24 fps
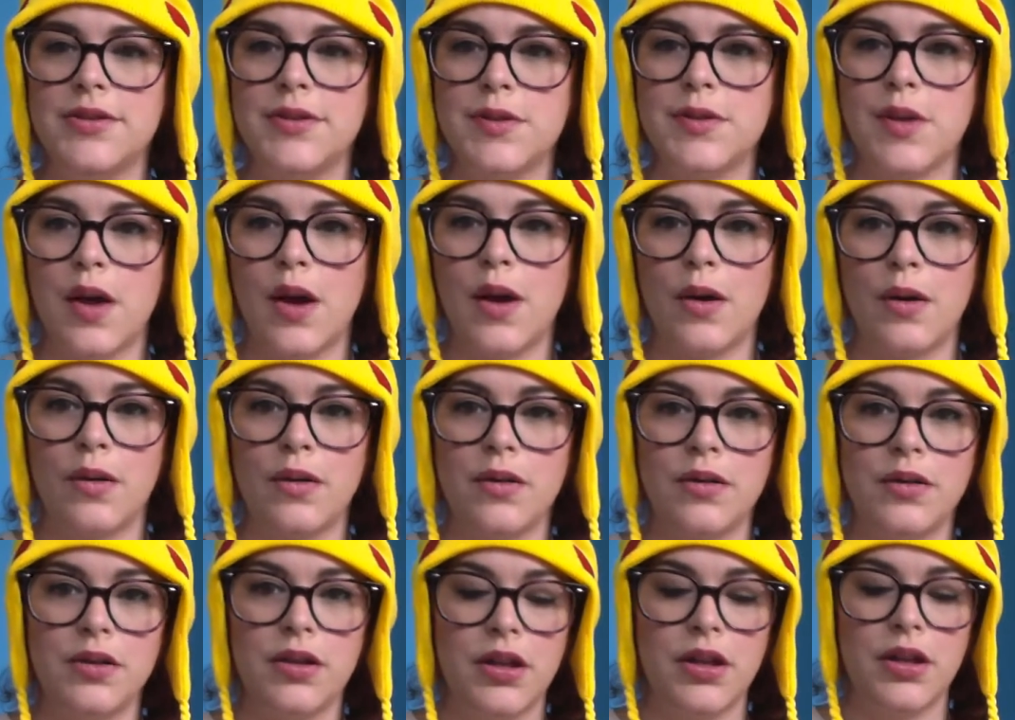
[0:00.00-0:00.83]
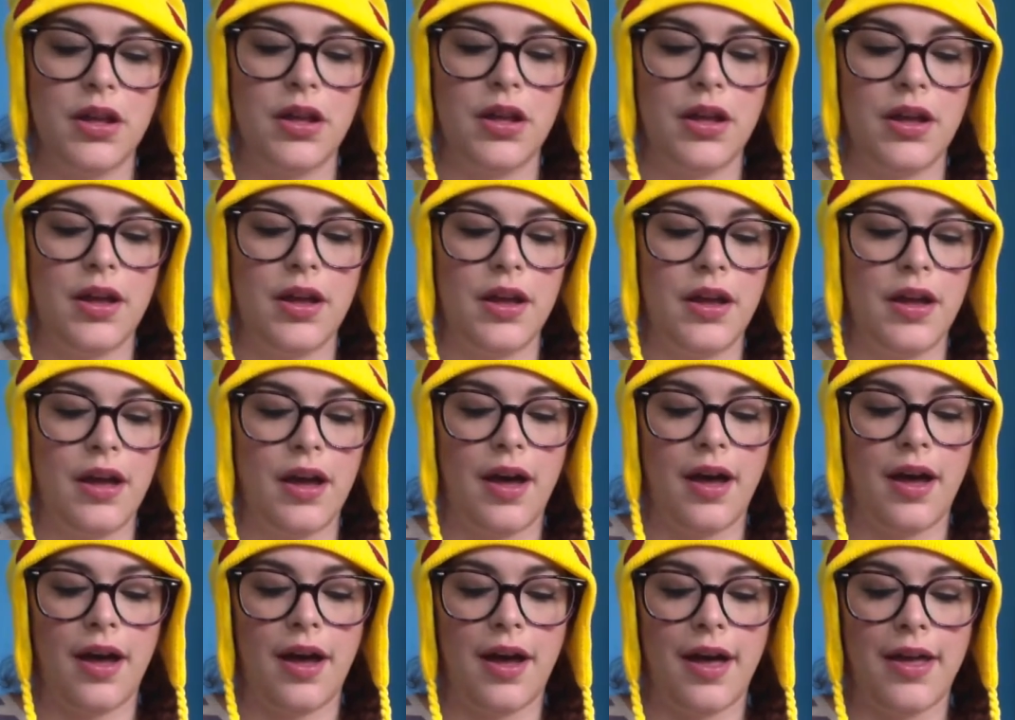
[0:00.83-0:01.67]
So,
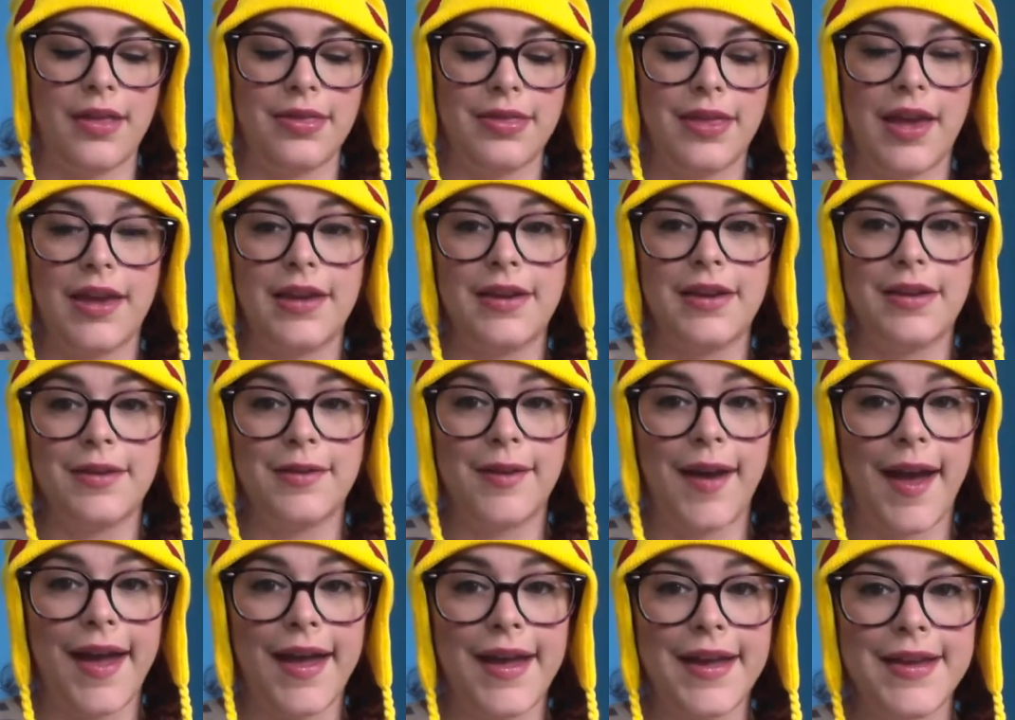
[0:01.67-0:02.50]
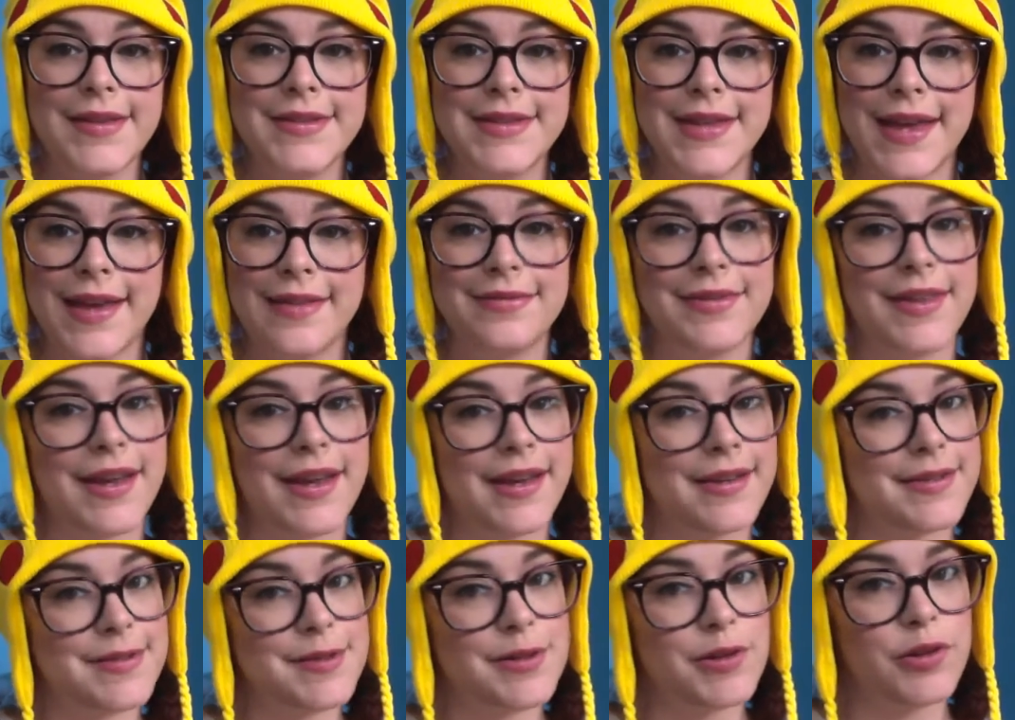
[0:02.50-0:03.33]
uh, thank you guys, and
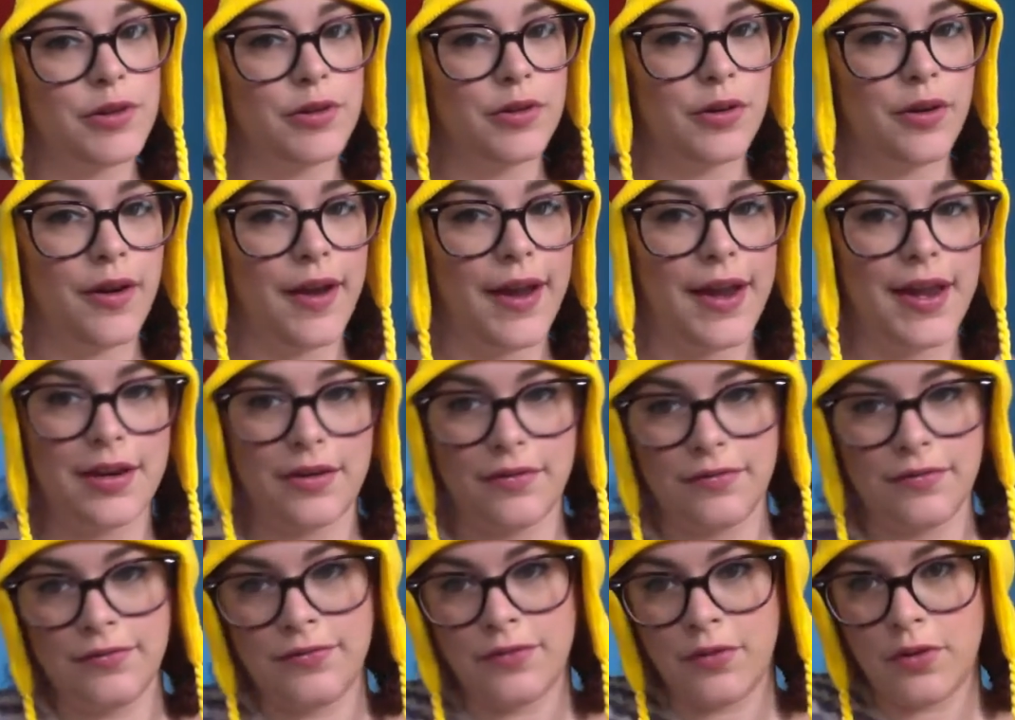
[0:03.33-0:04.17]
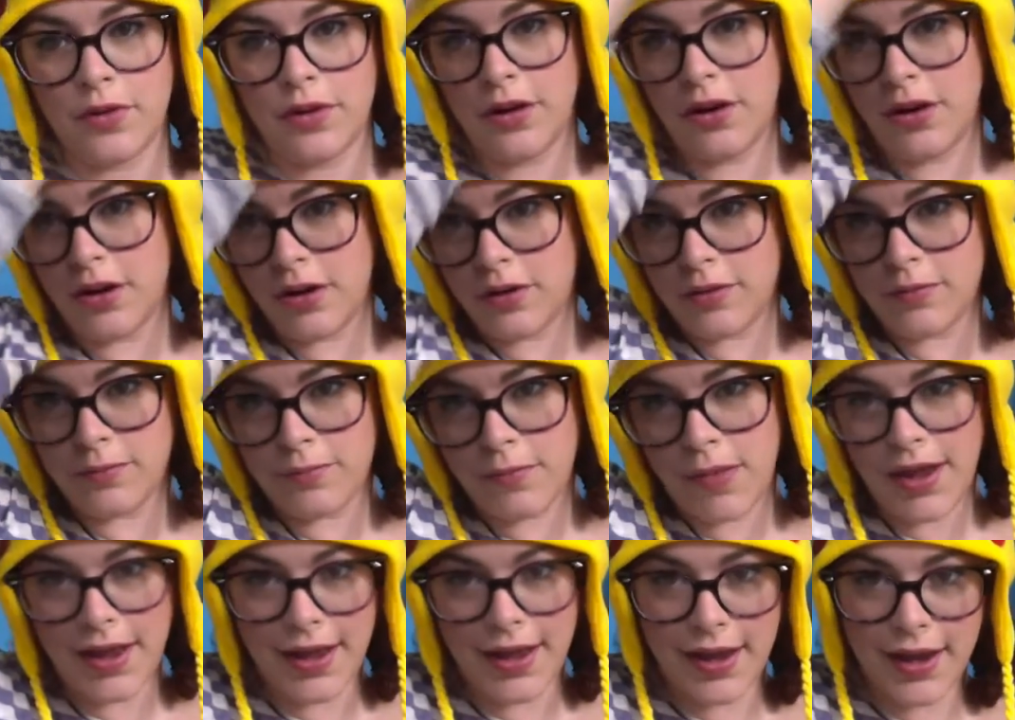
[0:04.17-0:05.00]
thanks to Loot Crate for
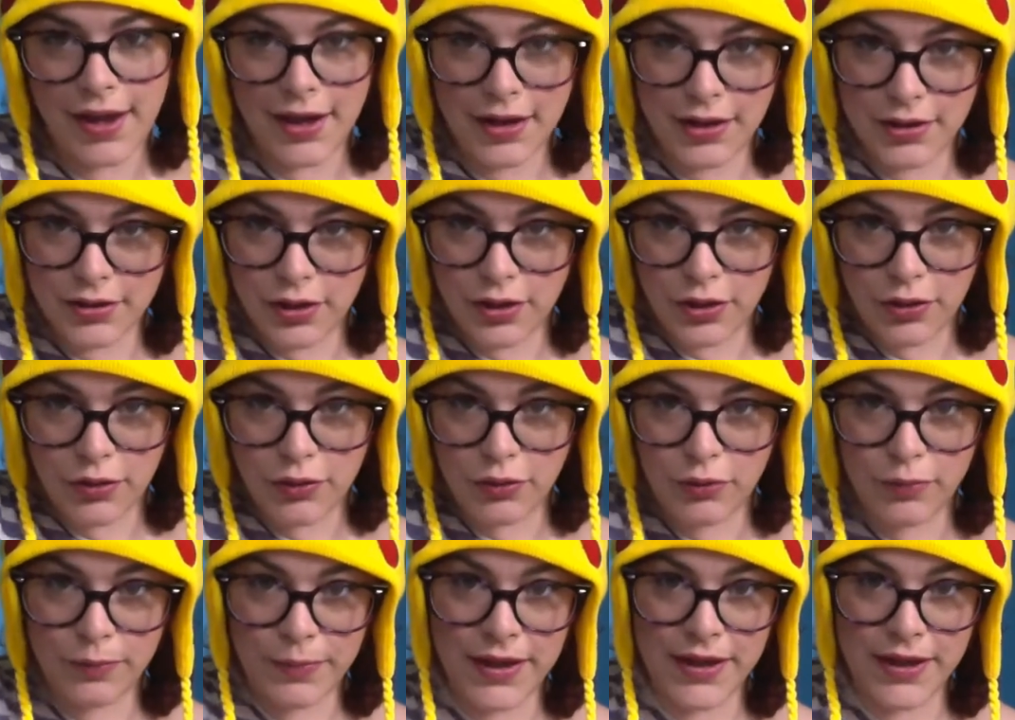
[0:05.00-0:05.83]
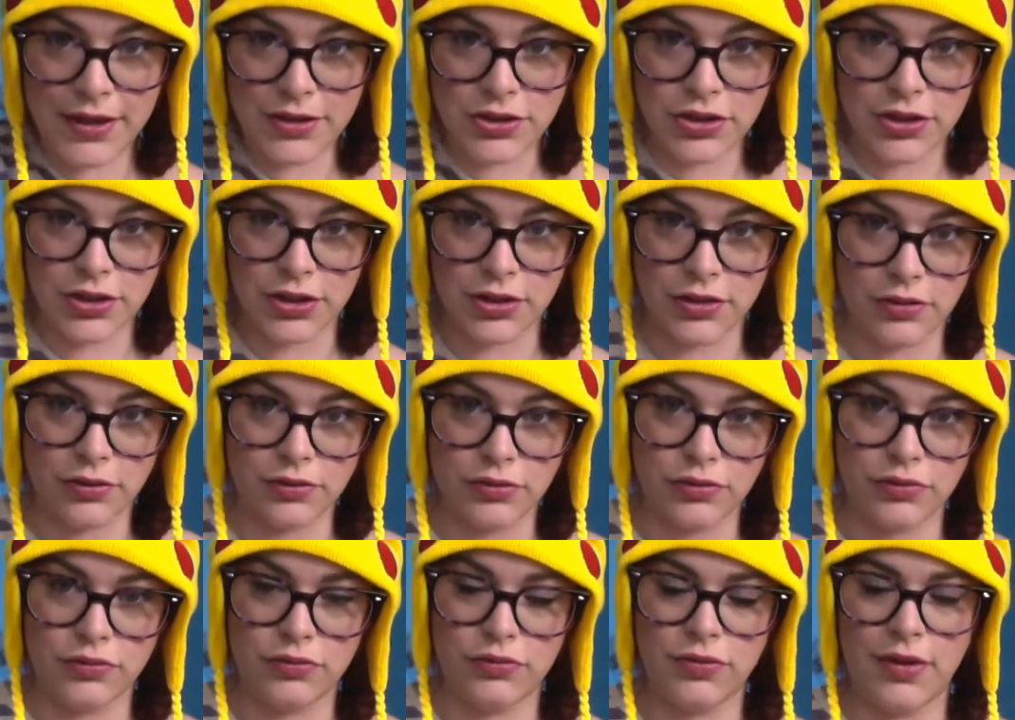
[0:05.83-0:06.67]
my new Pikachu
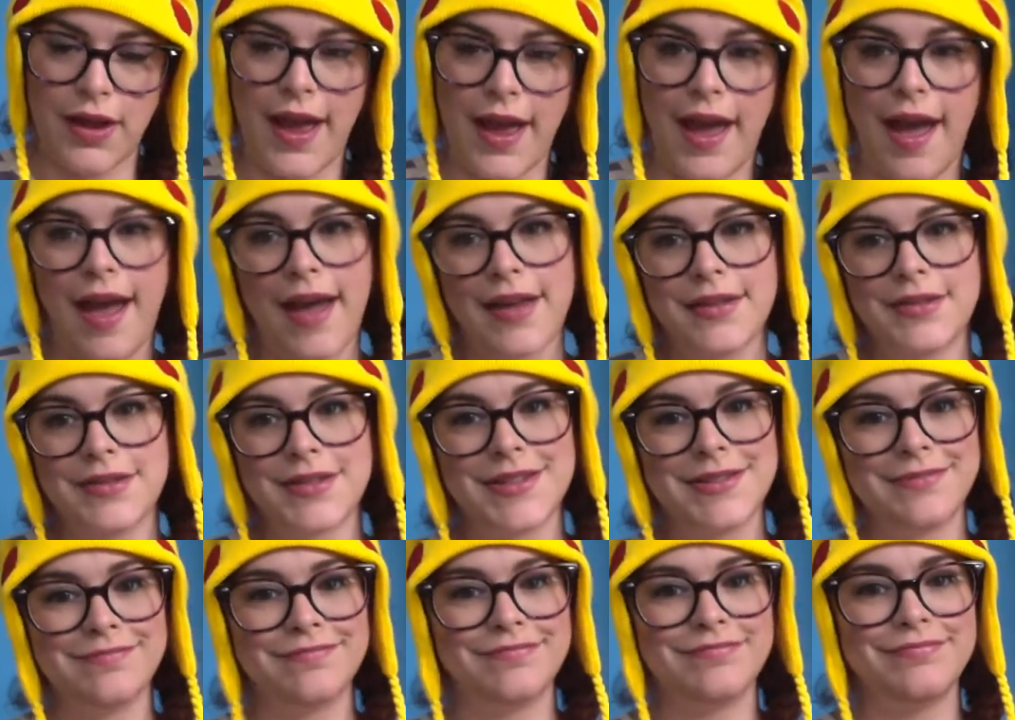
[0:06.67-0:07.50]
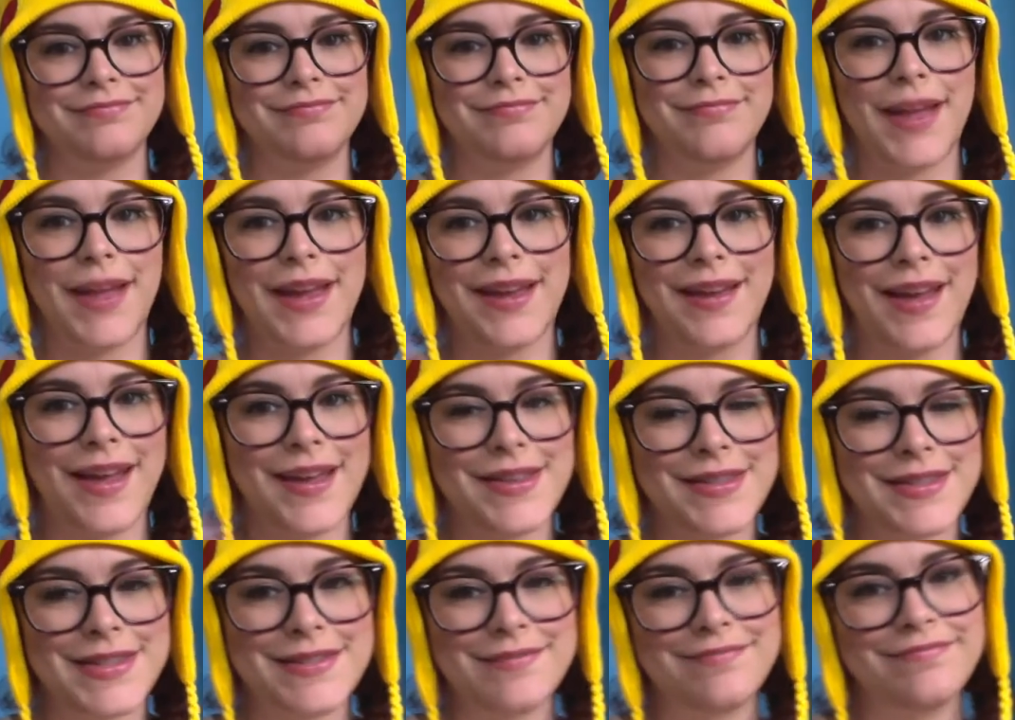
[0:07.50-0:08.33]
hat. Bye,
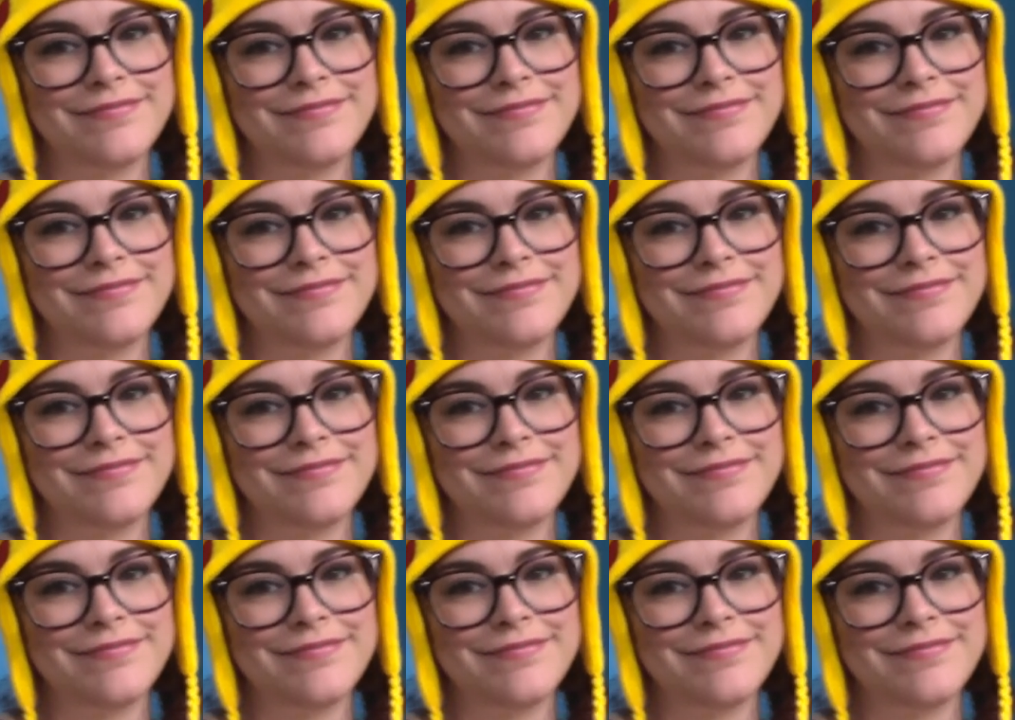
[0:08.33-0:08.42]
guys.